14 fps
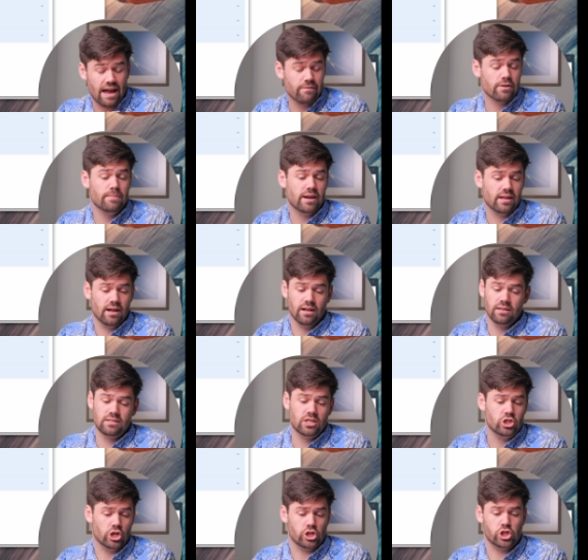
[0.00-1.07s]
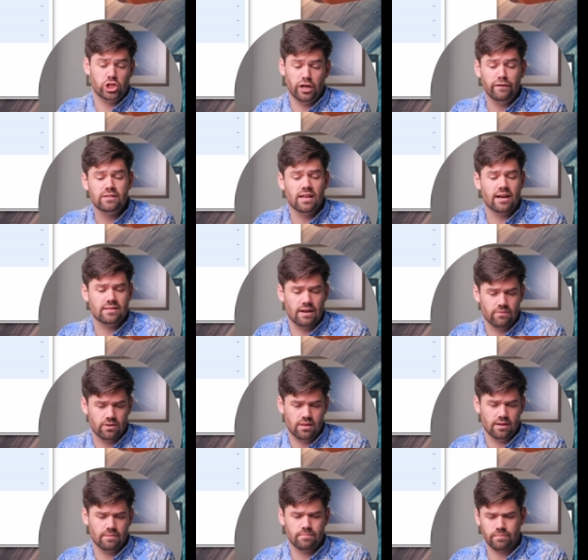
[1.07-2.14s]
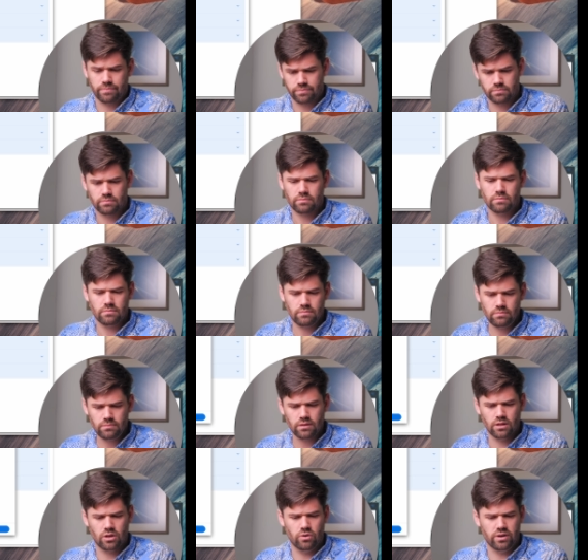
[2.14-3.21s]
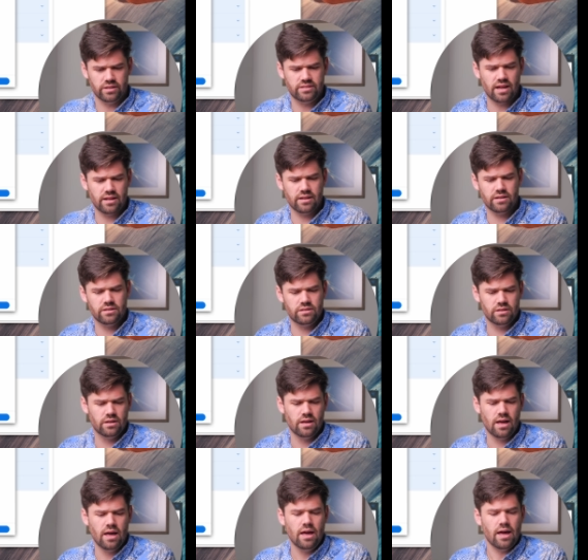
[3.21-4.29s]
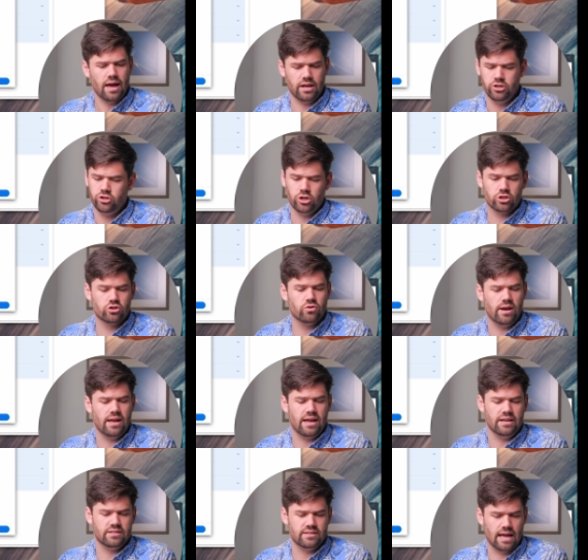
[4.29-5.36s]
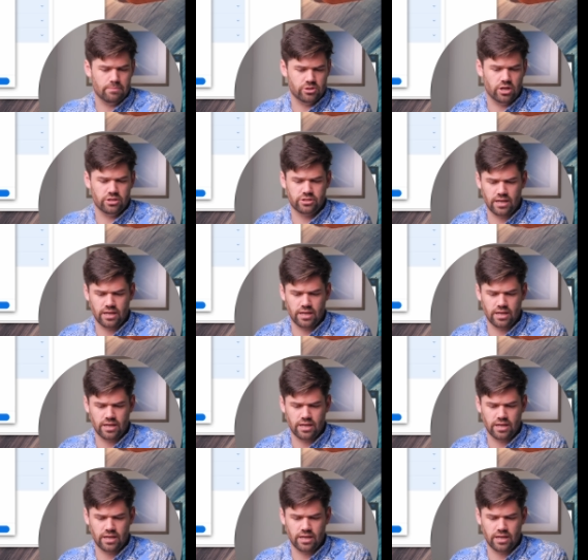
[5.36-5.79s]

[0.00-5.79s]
everybody else, just shift select everything, go into settings, and just create a snapshot